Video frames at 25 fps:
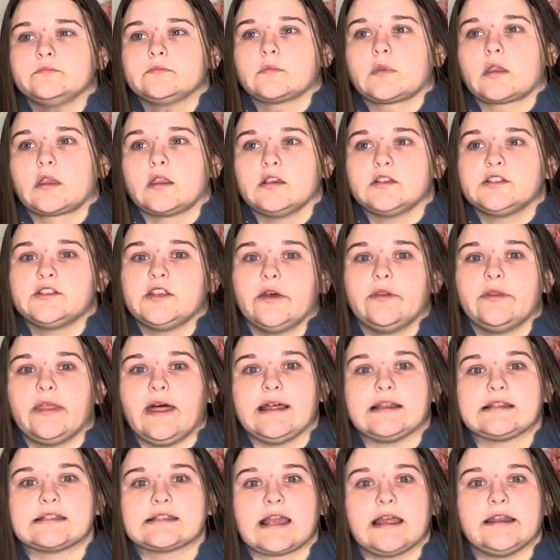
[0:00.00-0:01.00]
So
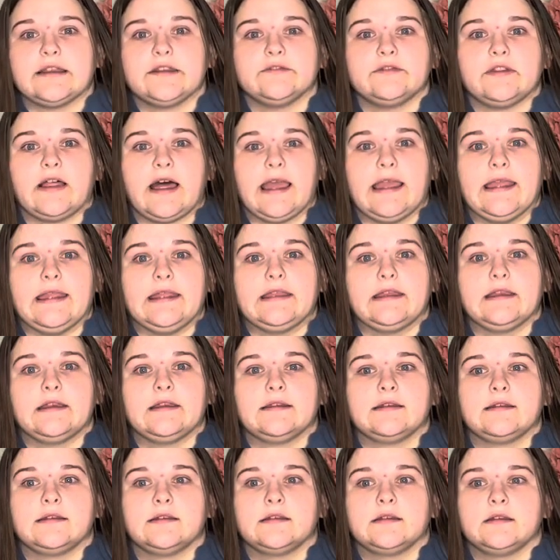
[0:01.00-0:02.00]
that's kind of like
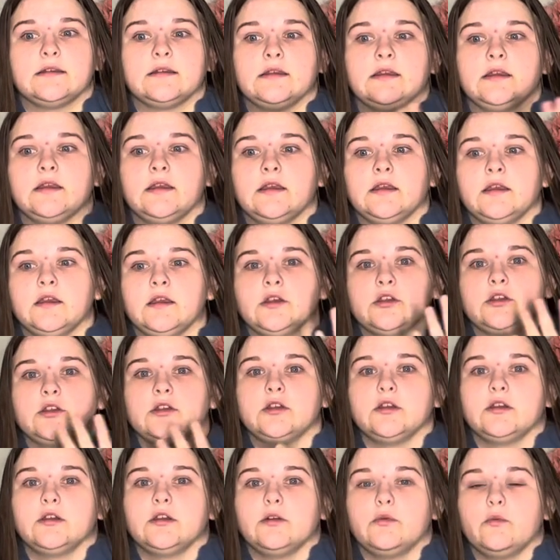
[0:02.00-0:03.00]

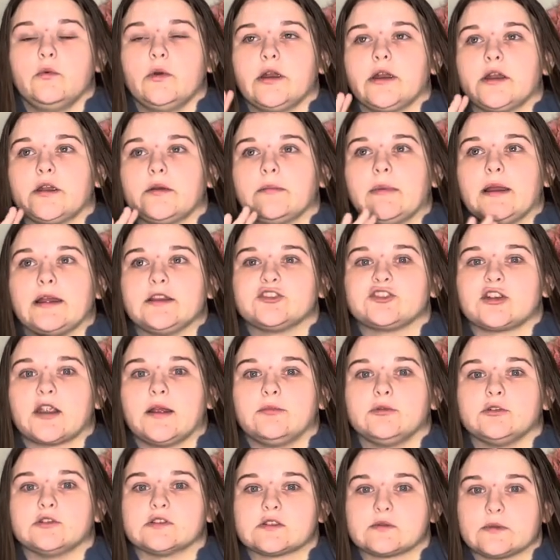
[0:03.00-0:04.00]
where my
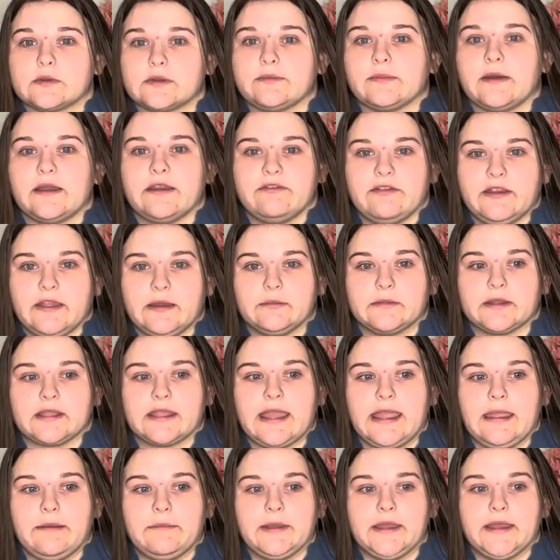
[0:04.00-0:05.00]
troubles with my family
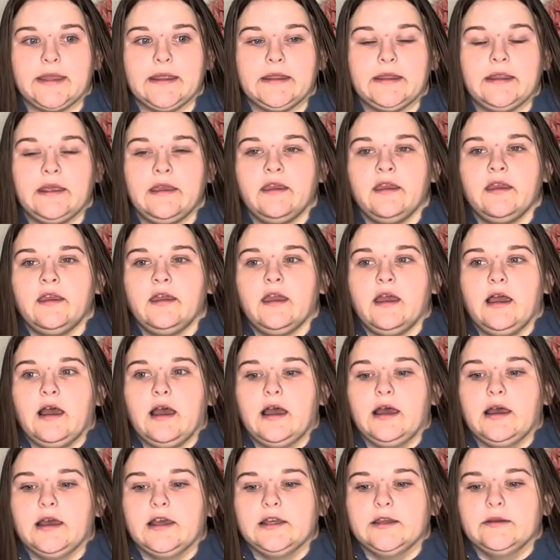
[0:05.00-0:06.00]
came
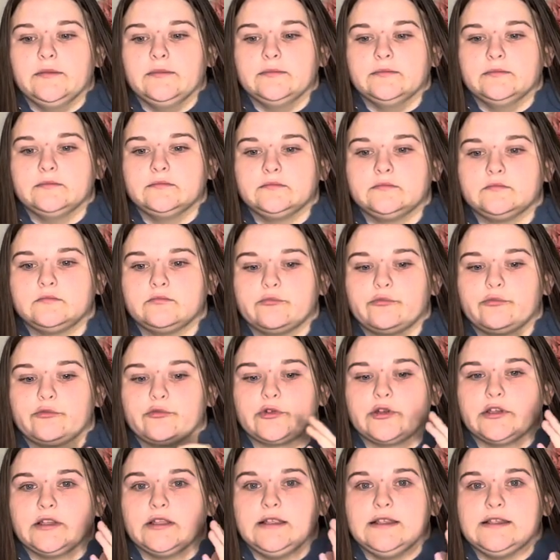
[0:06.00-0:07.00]
in.
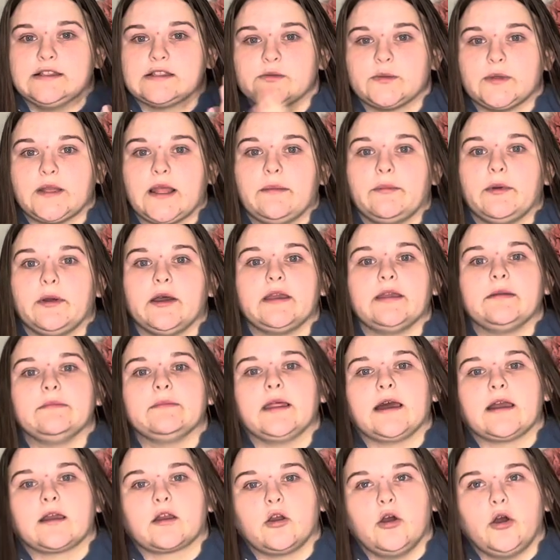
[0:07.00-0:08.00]
Really is when I bought him
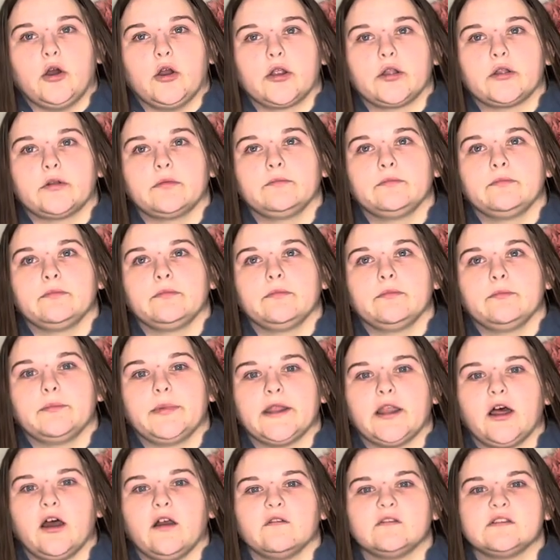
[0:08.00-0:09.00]
that car. But
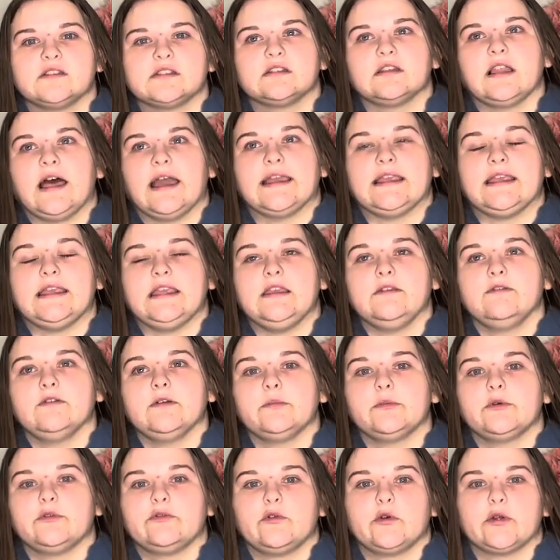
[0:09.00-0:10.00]
obviously, like, even
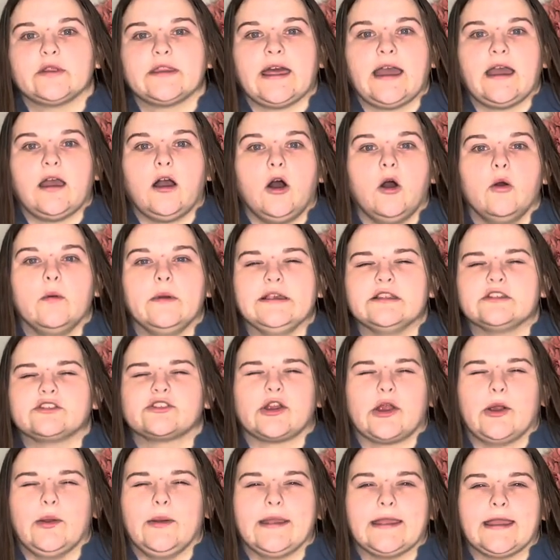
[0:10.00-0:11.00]
before that, always
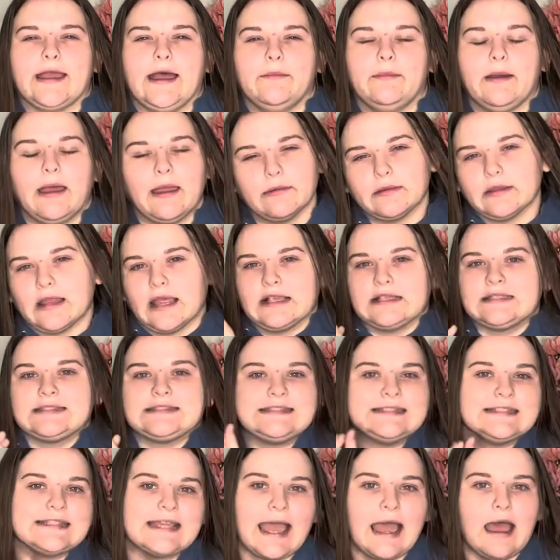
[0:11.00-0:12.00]
growing up, I would like
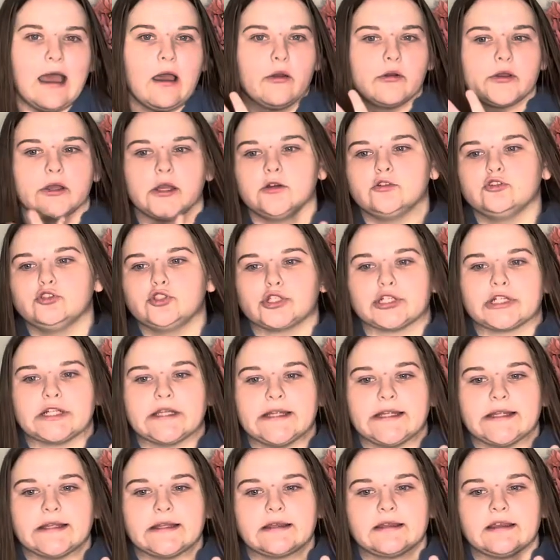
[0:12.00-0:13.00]
sneak out, go
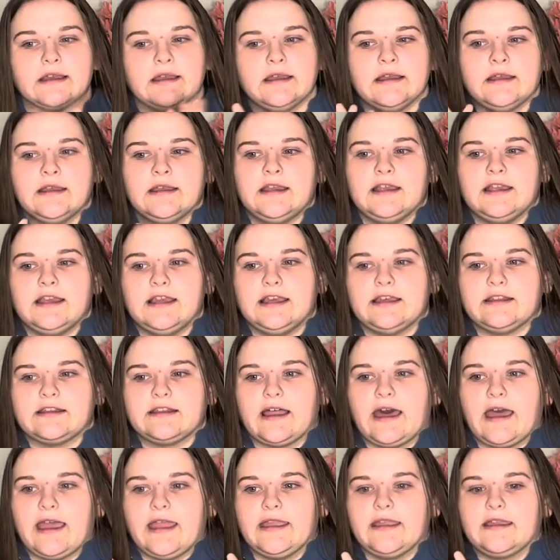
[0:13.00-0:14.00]
drink, and
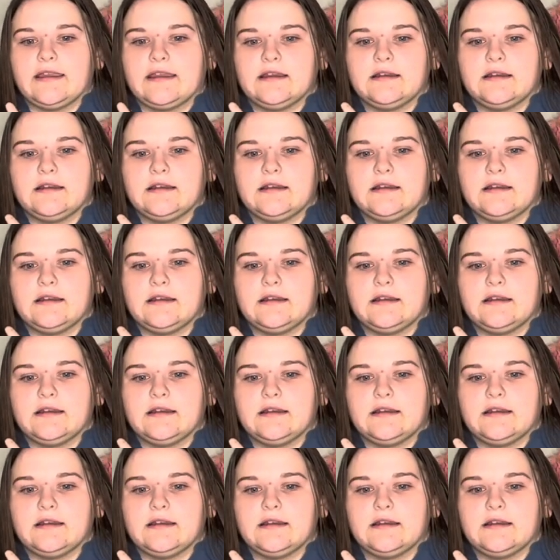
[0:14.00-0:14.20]
like